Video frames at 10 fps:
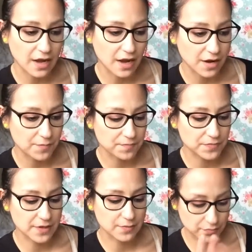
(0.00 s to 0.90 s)

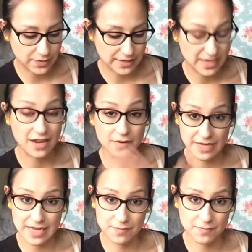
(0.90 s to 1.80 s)
you know,
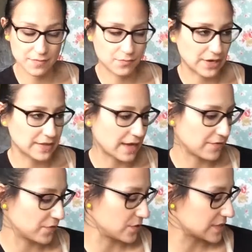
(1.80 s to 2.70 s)
bring their
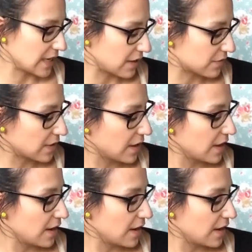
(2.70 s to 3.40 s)
food down,